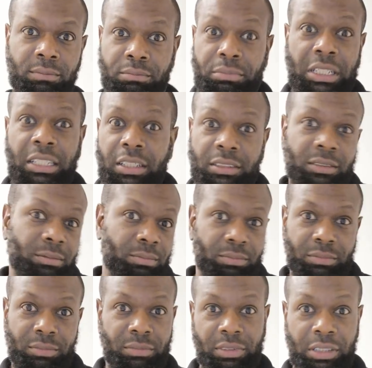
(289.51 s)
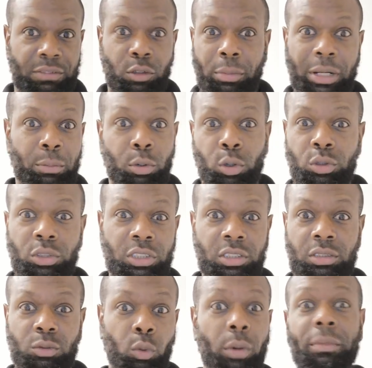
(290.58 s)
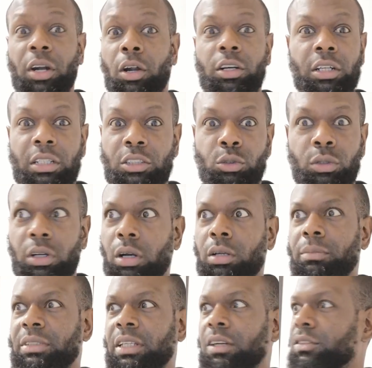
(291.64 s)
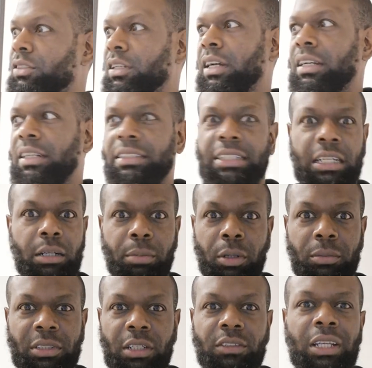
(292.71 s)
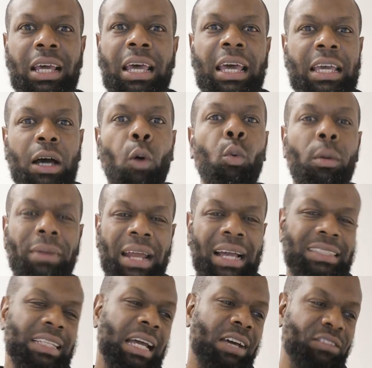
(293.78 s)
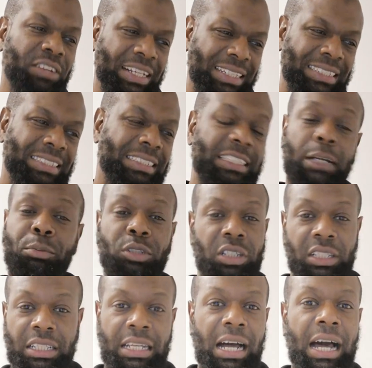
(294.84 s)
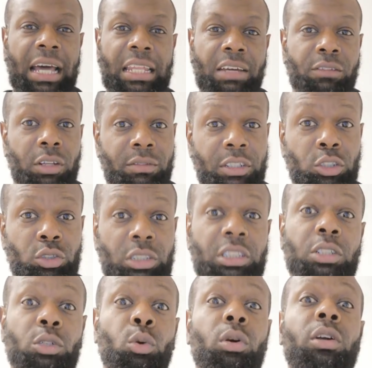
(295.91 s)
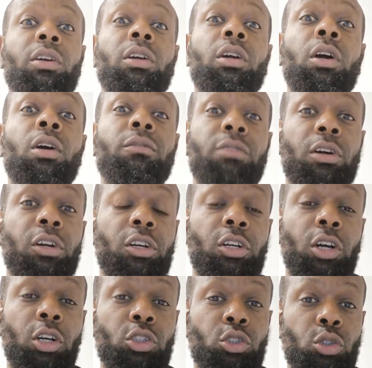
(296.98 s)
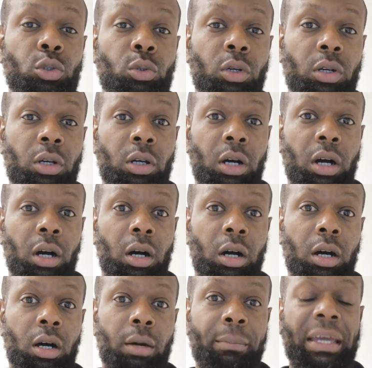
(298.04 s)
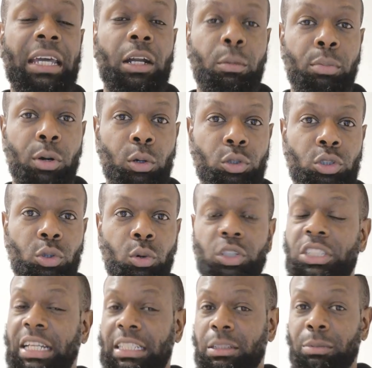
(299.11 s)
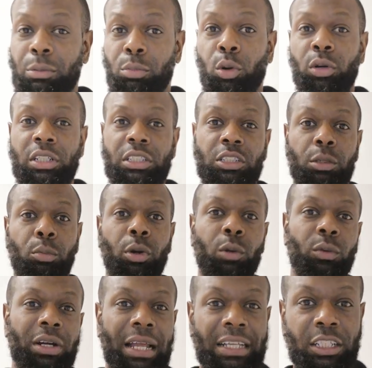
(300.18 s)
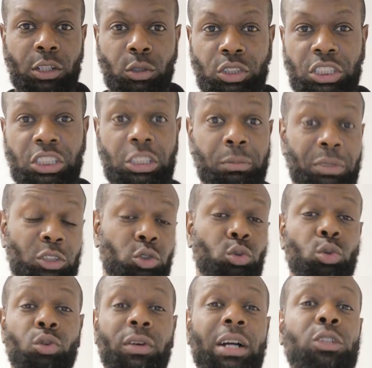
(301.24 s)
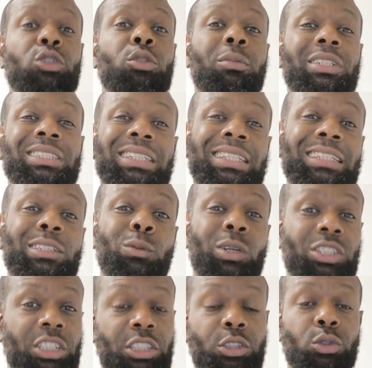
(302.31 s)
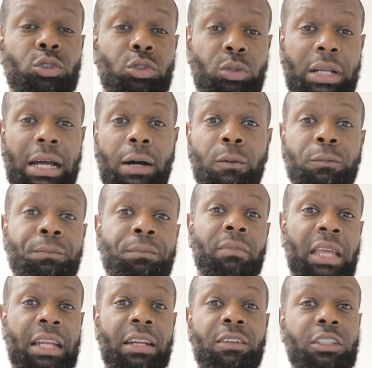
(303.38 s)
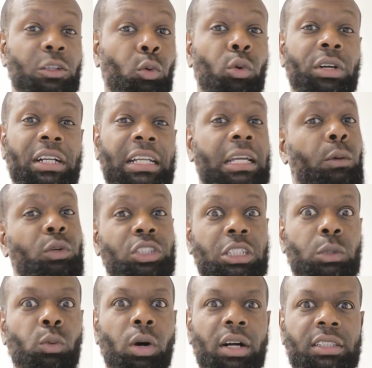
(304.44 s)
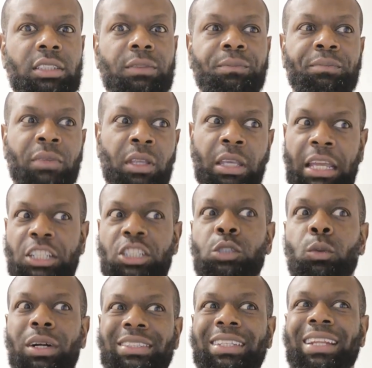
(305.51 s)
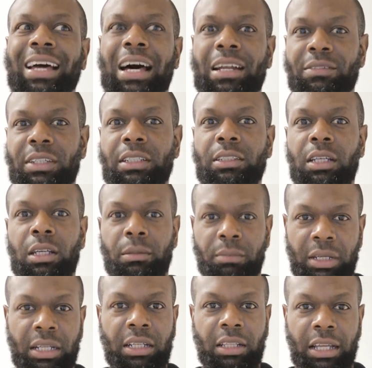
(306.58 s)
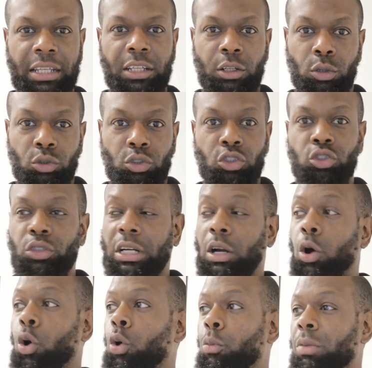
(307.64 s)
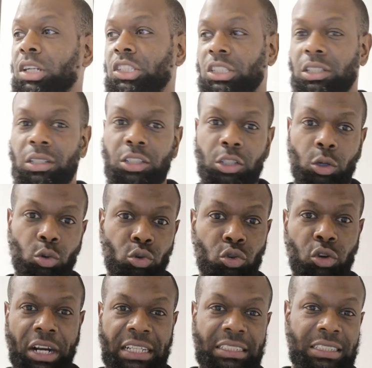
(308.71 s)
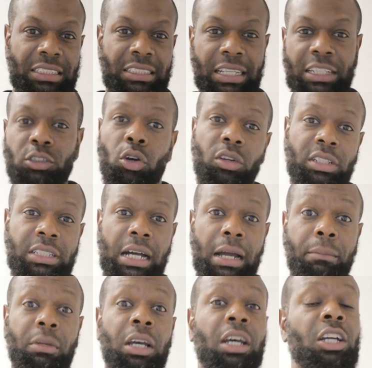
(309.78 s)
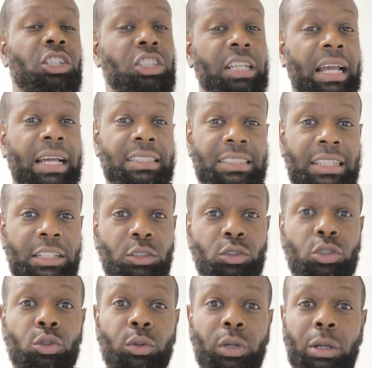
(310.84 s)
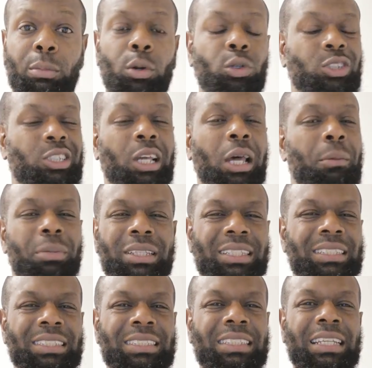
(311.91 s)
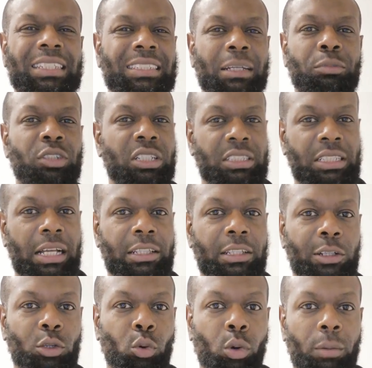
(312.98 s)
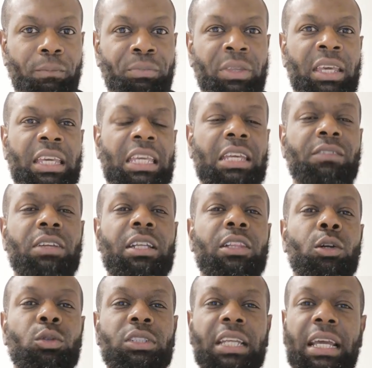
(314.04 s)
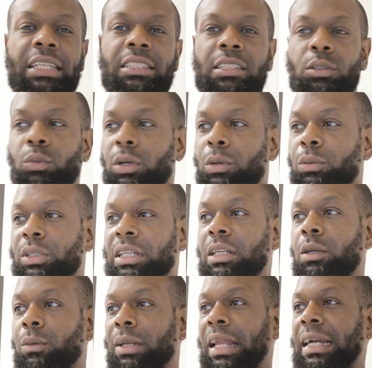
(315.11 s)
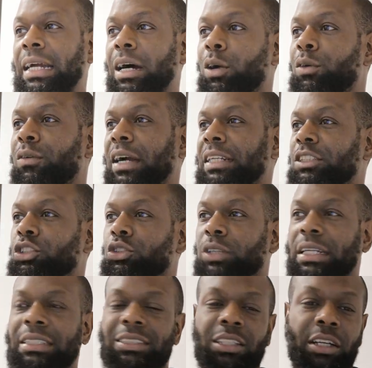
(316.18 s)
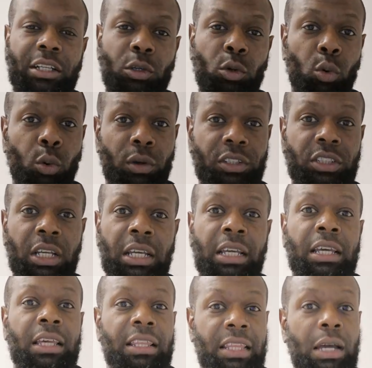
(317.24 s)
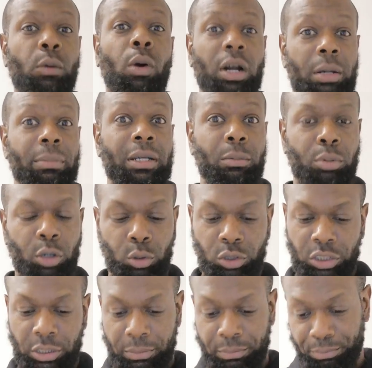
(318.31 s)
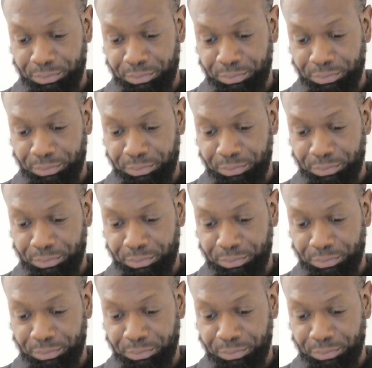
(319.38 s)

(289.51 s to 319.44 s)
because if nobody approaches, the women aren't going to do it on themselves. They're not going to take it upon themselves. A woman has to have an exceptionally high level of interest in order for her to make an approach, or she has to be broken to the point where, like, you know, she's just been screwing around so much that this is what she's used to now. And in order to get what she wants, and she wants a lot of it, meaning, like, you know, just straight a whole bunch of, you know, crazy sex all the time, she has to get used to doing approaches. But this is the exception, it's not the norm. Even in those cases where we're dealing with, like, outright straight slutty whores, they want to be approached.